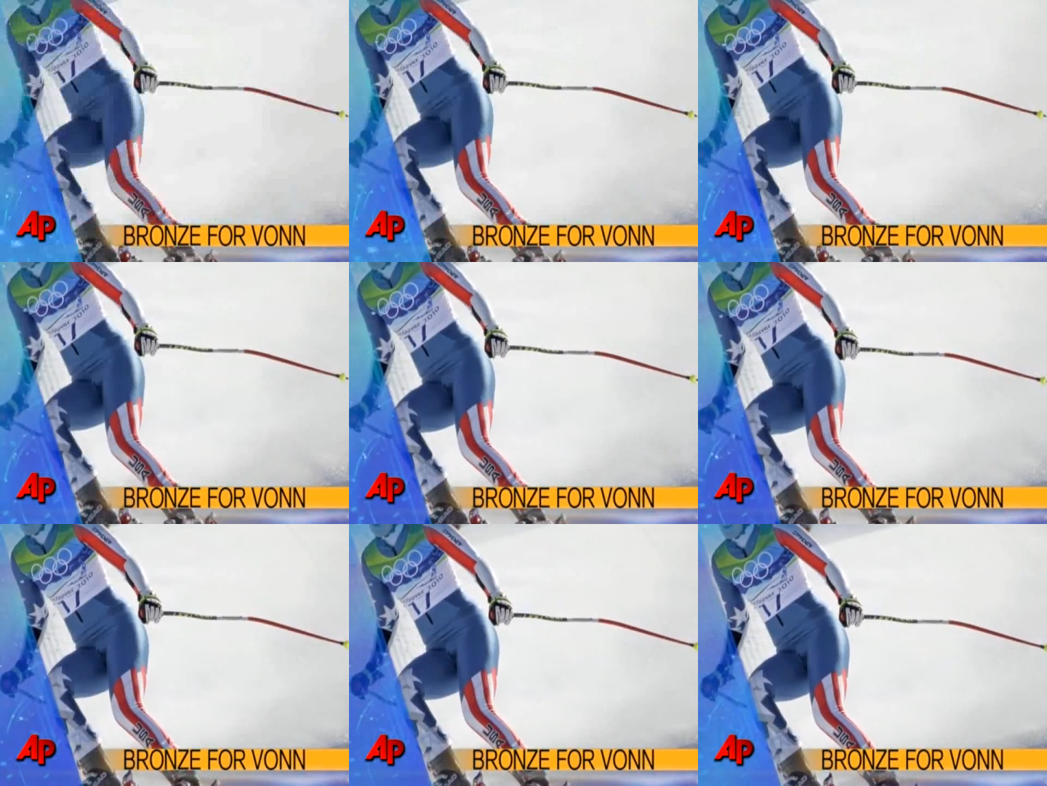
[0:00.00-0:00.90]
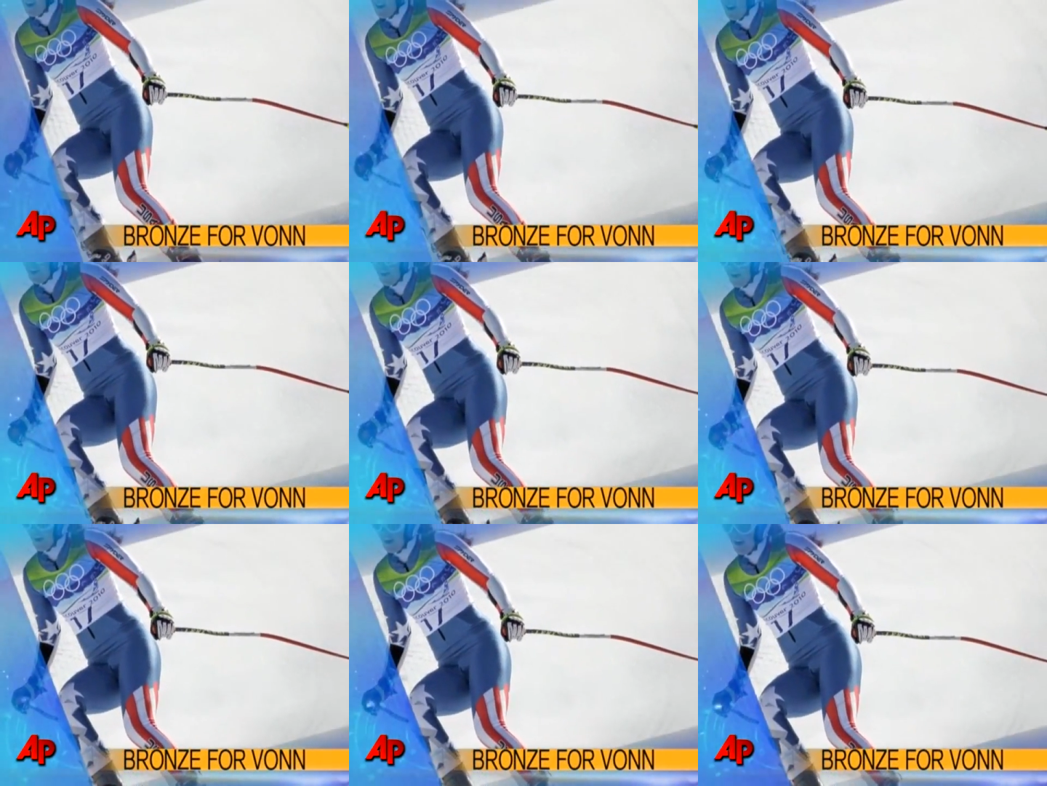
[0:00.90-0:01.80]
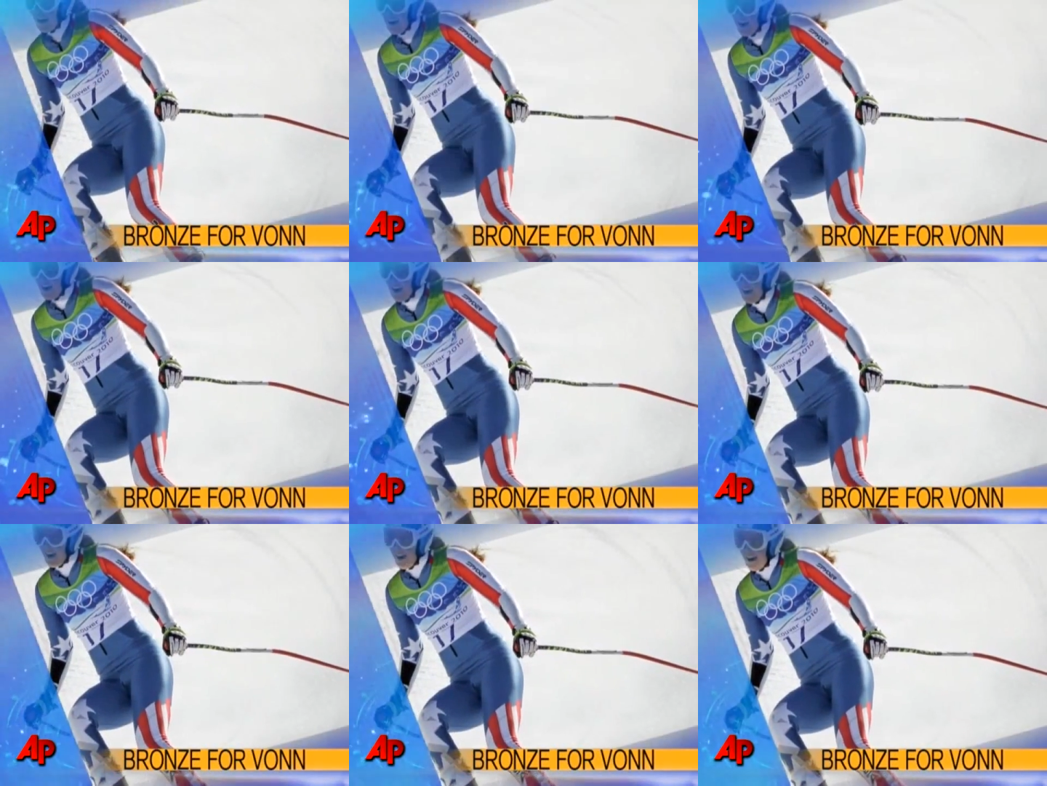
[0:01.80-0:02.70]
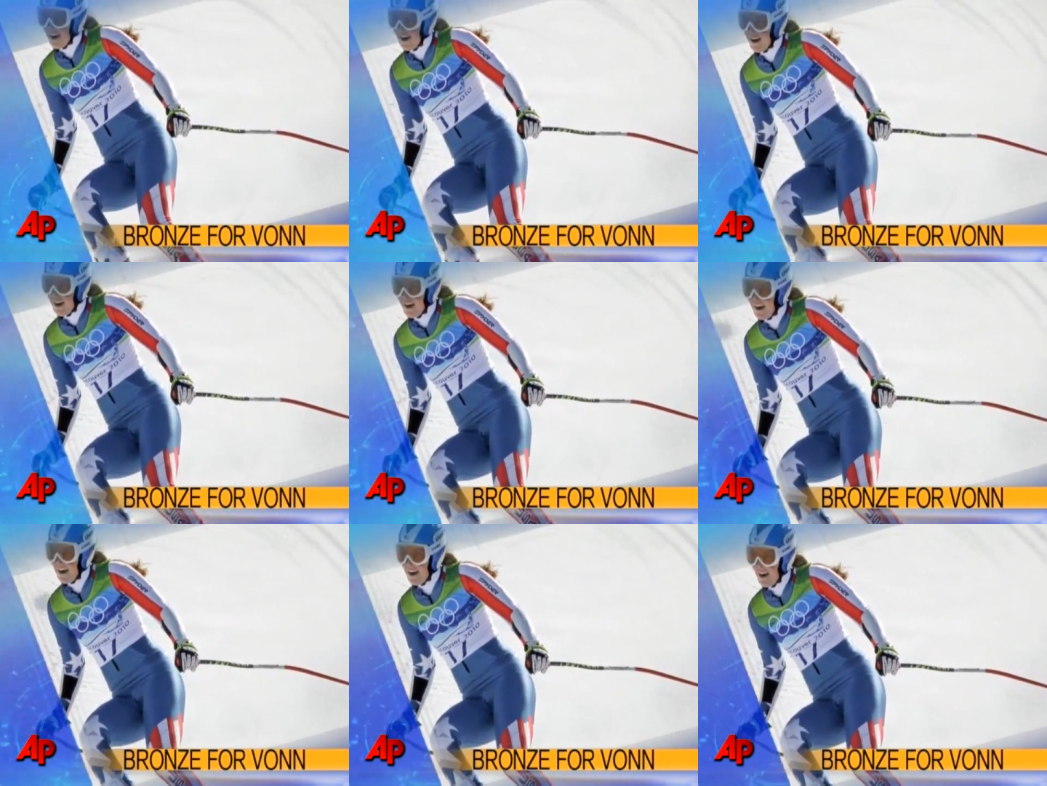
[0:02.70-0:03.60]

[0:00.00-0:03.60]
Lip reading: No face is visible, so there are no lips to read.